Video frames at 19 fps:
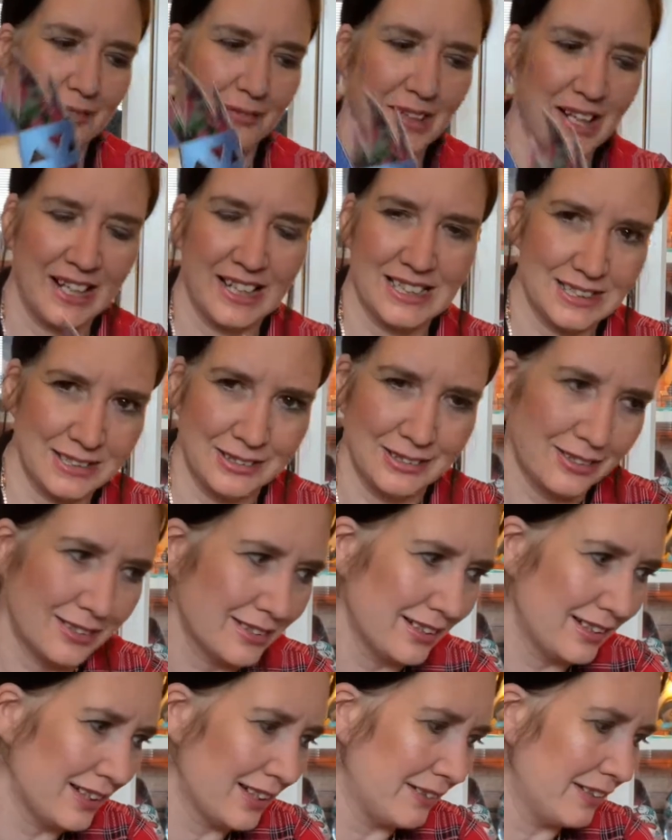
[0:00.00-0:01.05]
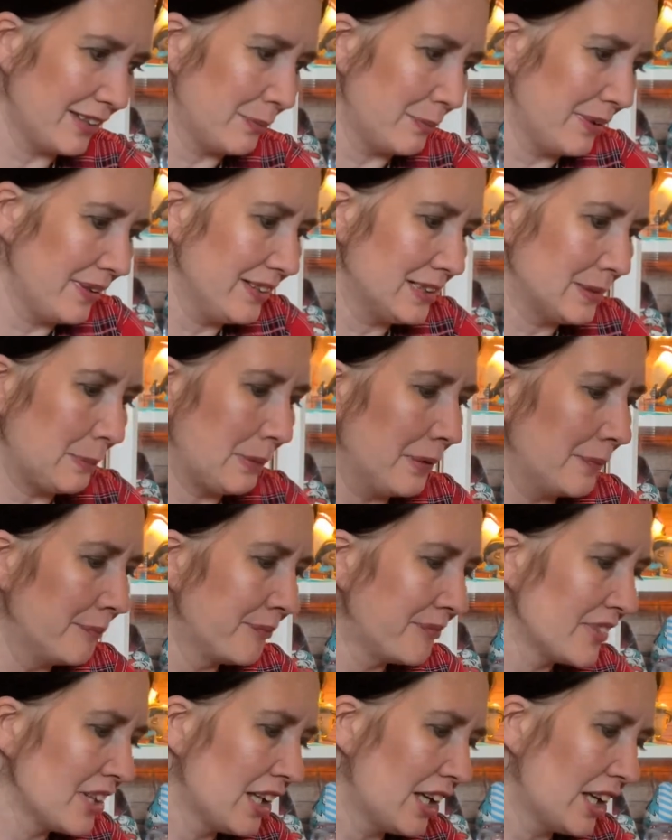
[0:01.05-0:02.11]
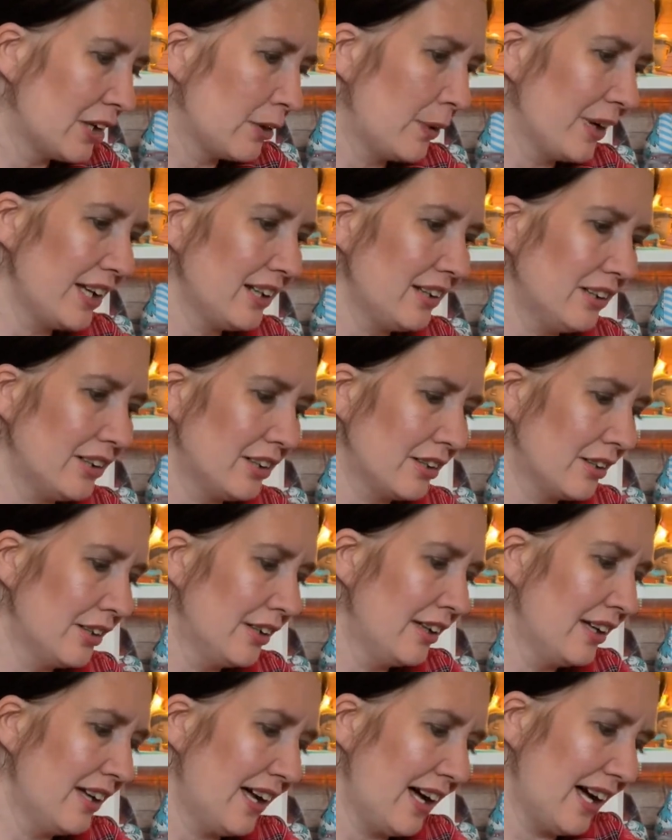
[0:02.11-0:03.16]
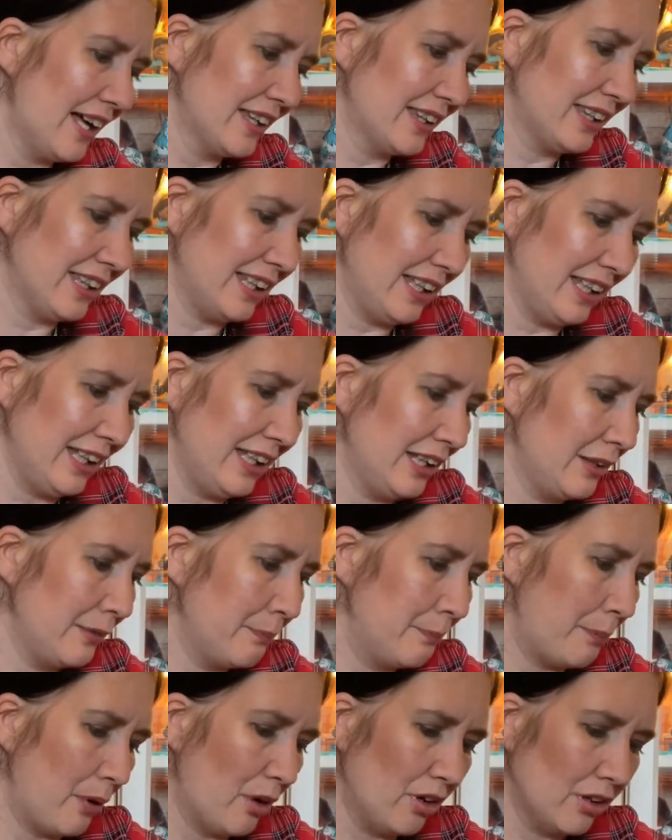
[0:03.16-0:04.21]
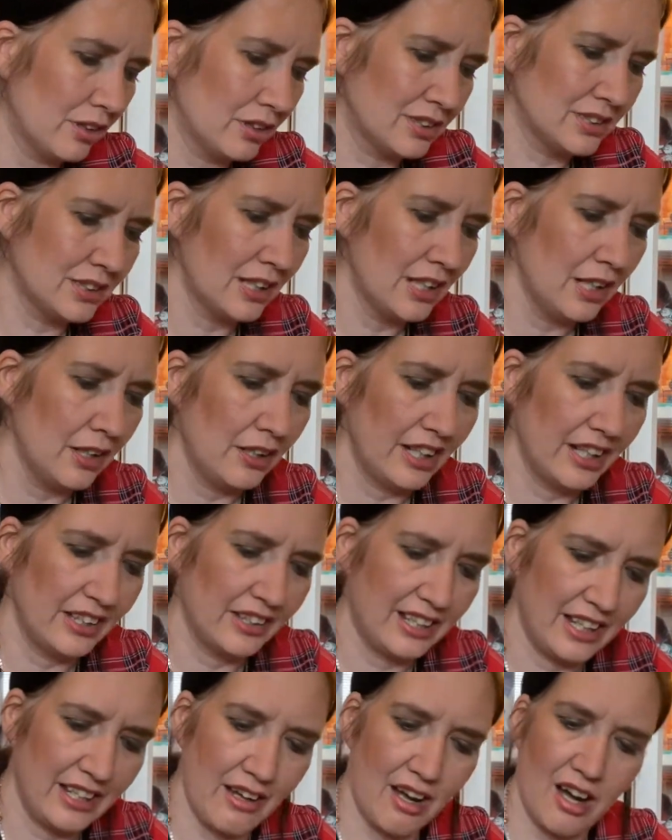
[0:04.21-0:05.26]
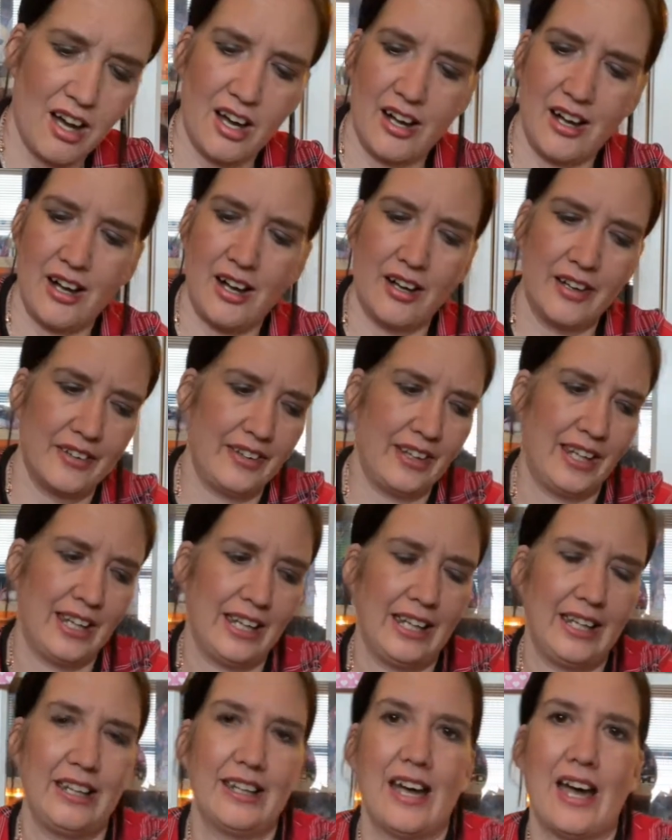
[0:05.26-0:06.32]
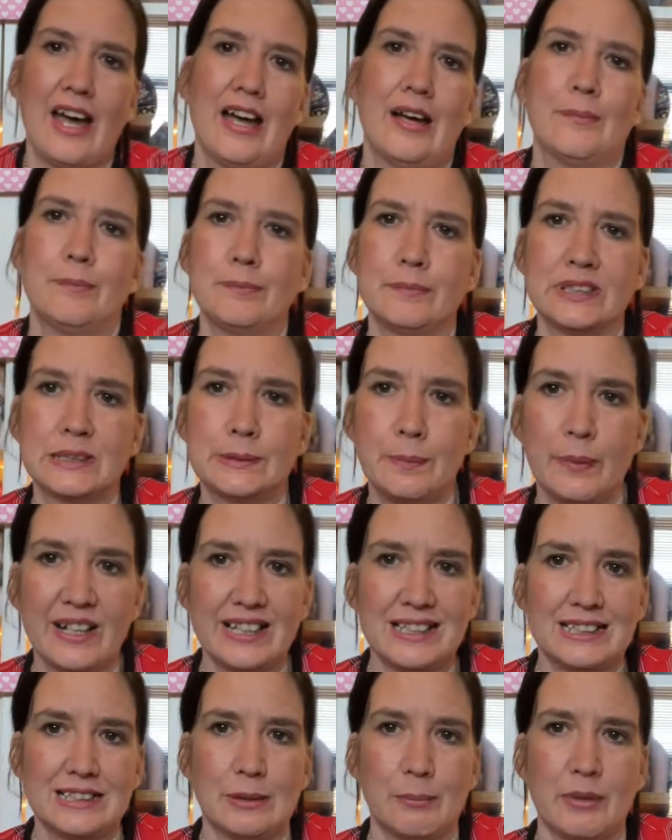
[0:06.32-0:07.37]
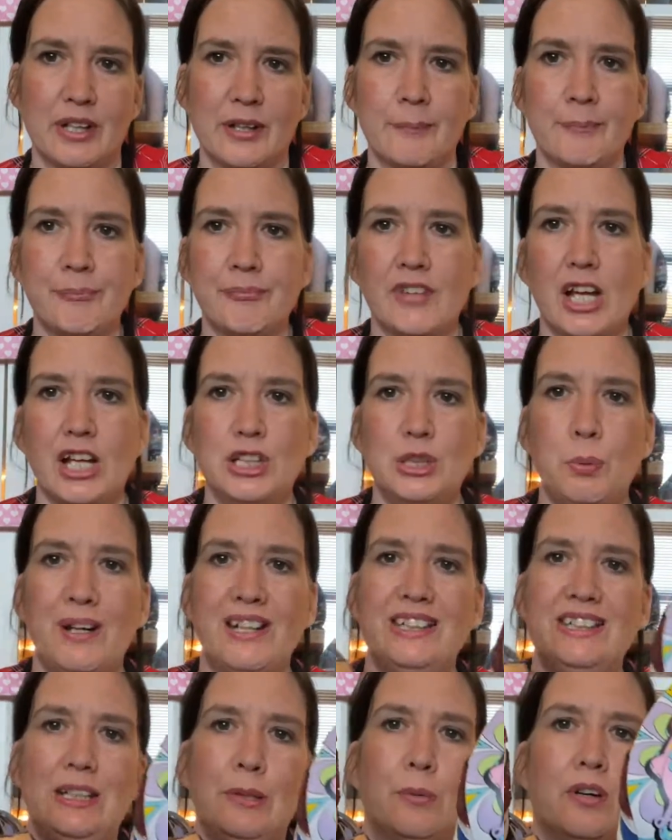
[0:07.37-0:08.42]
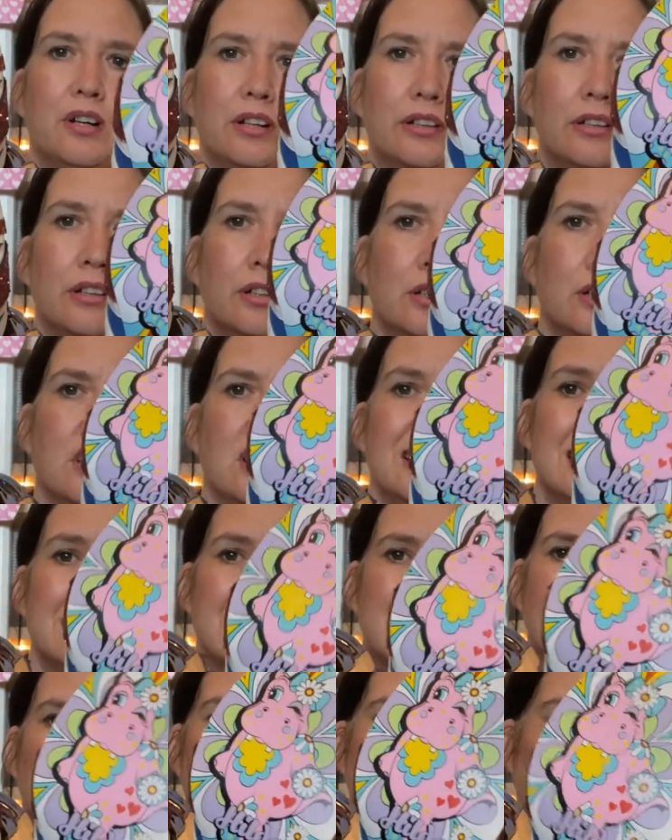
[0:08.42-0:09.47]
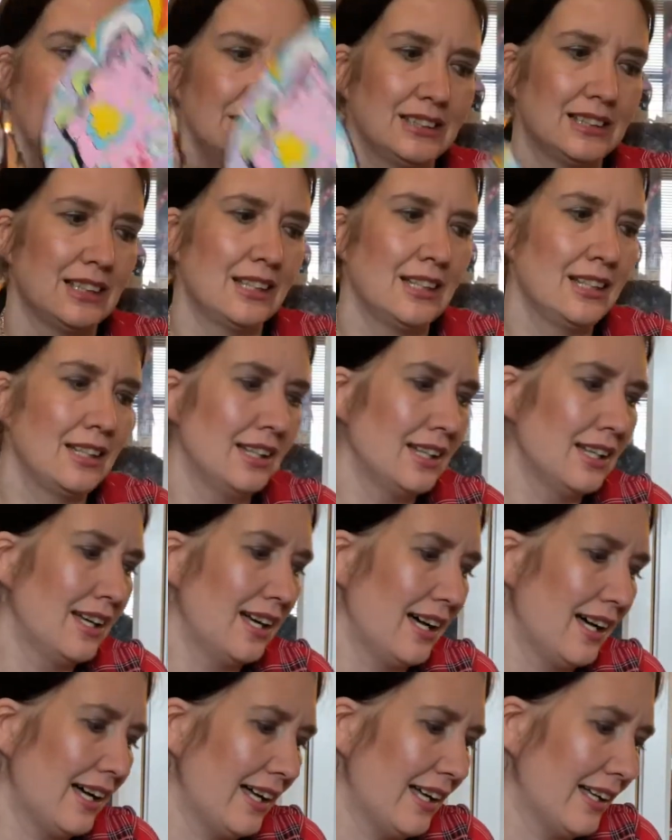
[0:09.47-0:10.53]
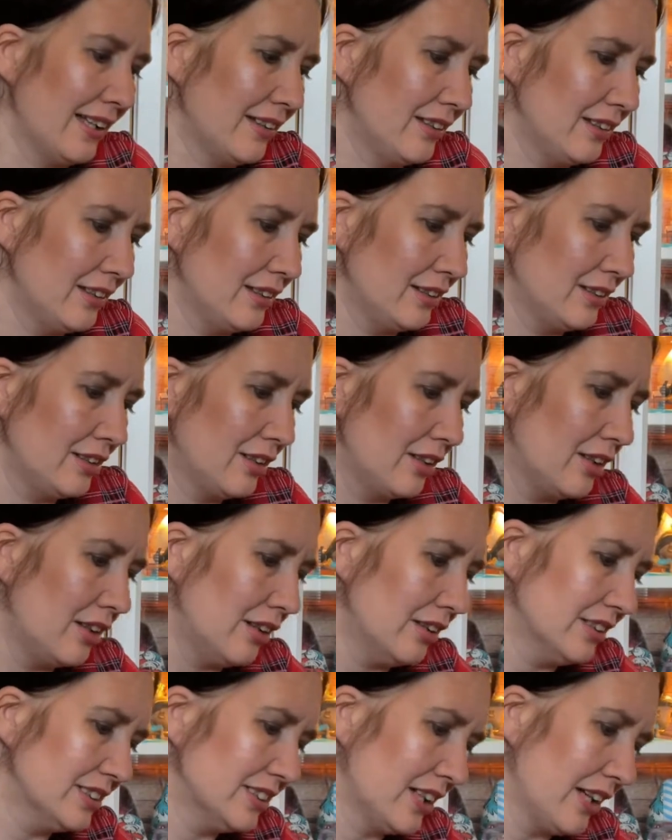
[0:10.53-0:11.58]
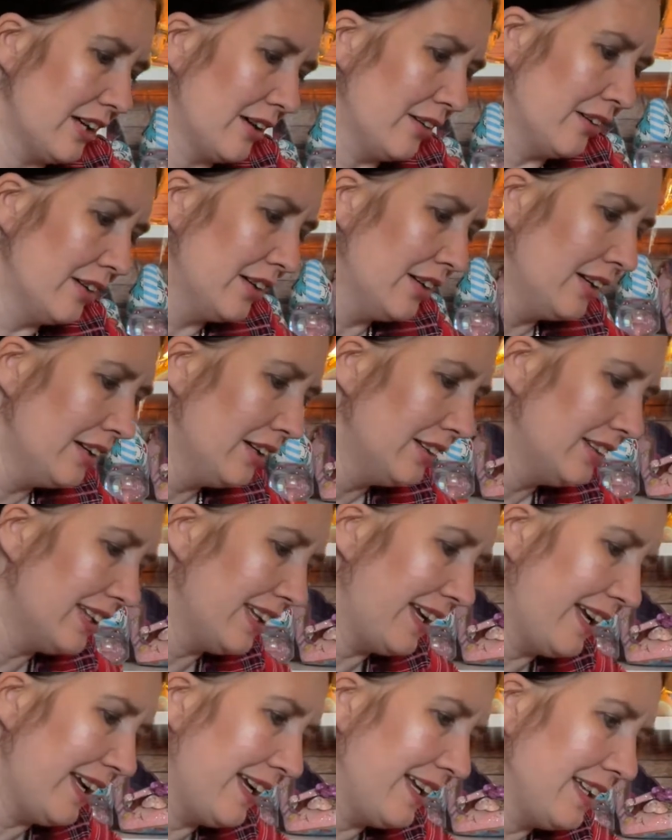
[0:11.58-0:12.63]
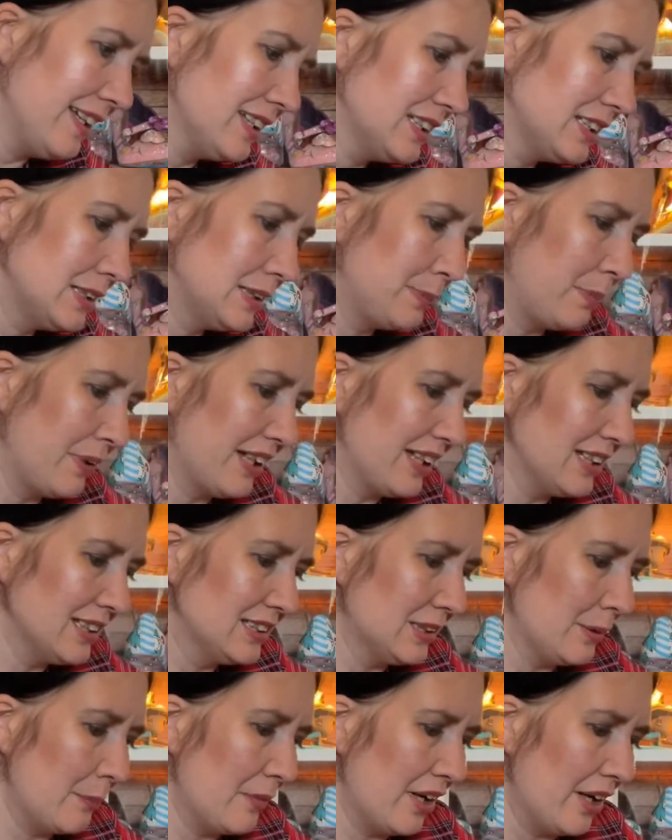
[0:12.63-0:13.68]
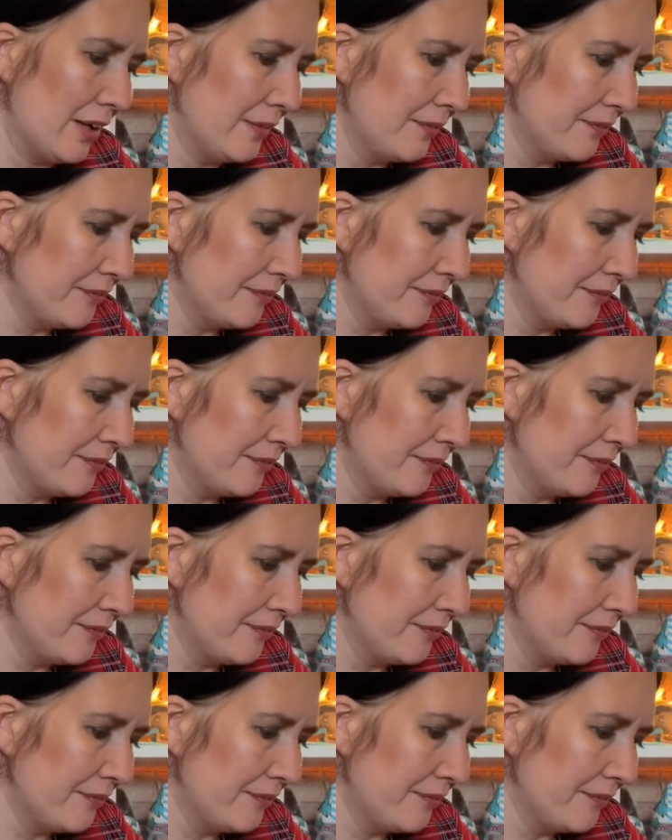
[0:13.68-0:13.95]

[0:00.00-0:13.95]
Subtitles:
why it's not going to go with the boots. But quick look at the box. They are the Spring Summer 21 soles, and also the Spring Summer